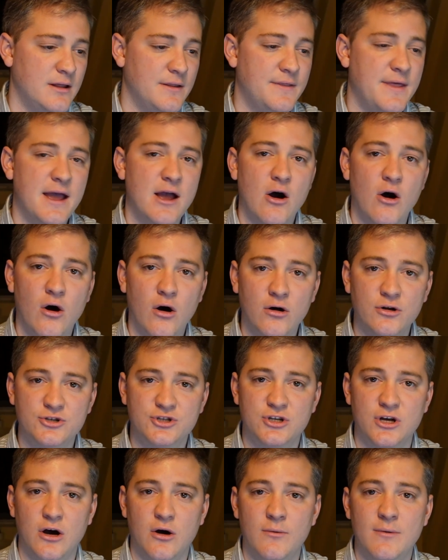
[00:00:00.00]
They
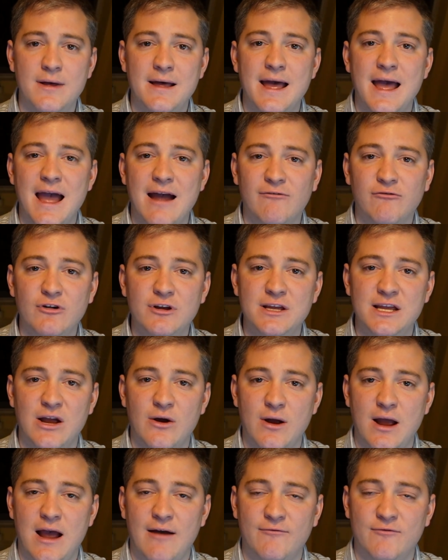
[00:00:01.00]
also, every
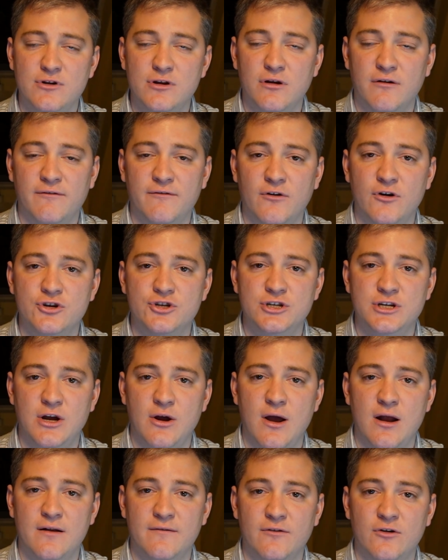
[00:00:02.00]
year after your first
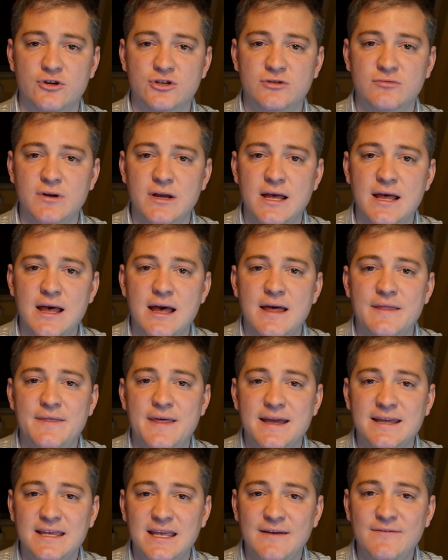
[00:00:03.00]
year anniversary,
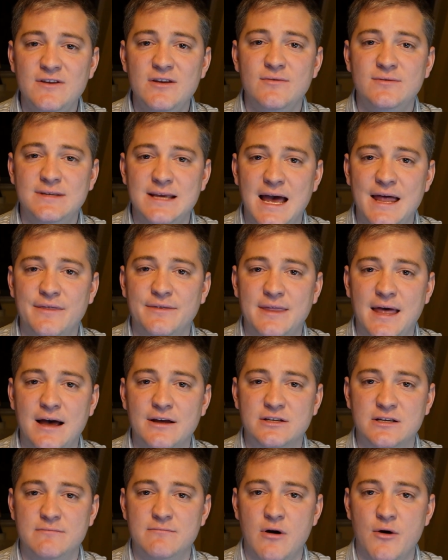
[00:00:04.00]
they give you
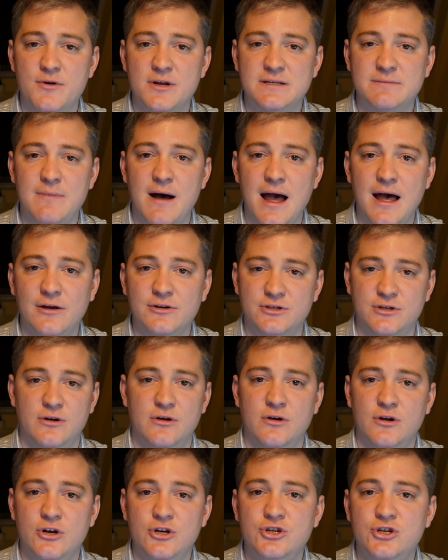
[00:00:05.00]
10,000 bonus
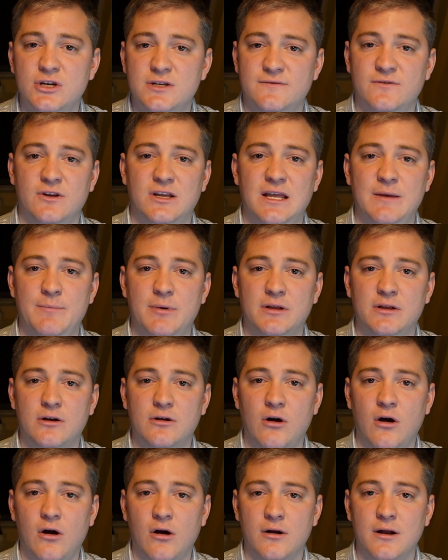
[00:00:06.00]
miles just for keeping the
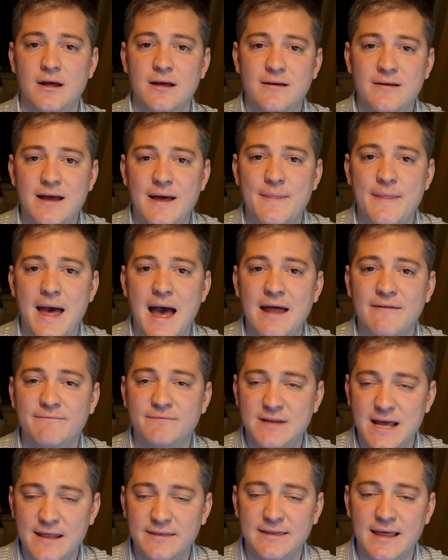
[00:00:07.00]
card, and
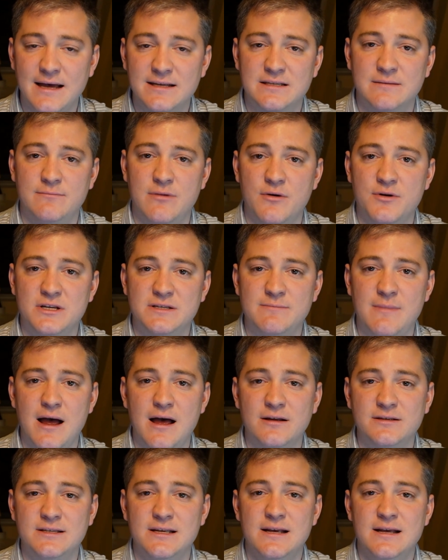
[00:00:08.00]
that 10,000 bonus
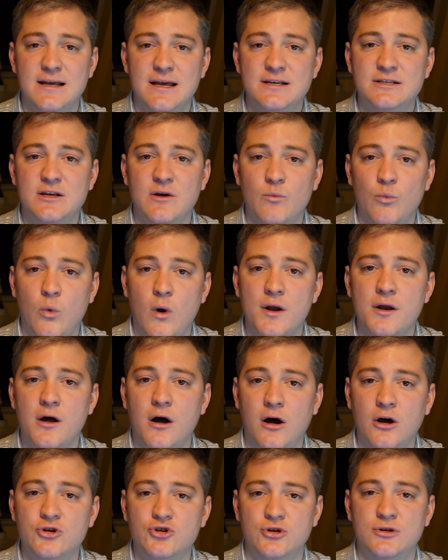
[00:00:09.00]
miles is a
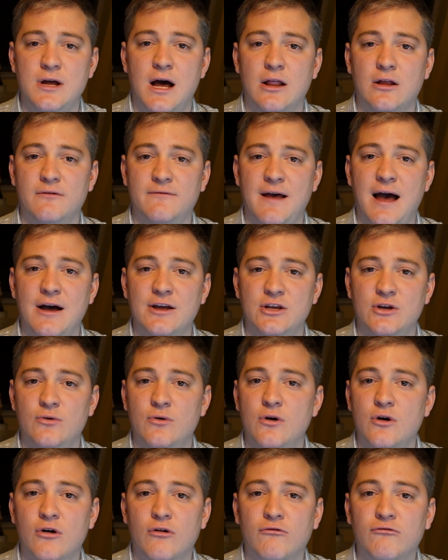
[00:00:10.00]
$100 value
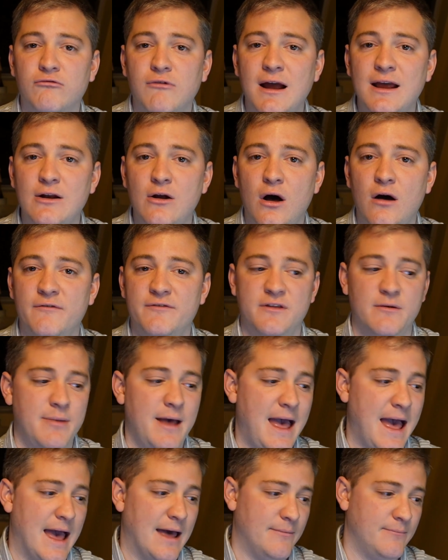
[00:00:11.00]
right off the
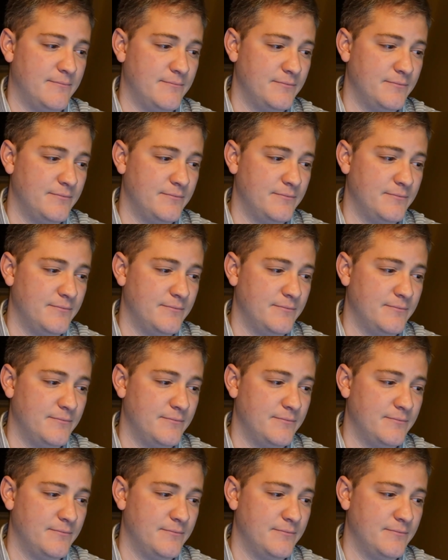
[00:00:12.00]
bat.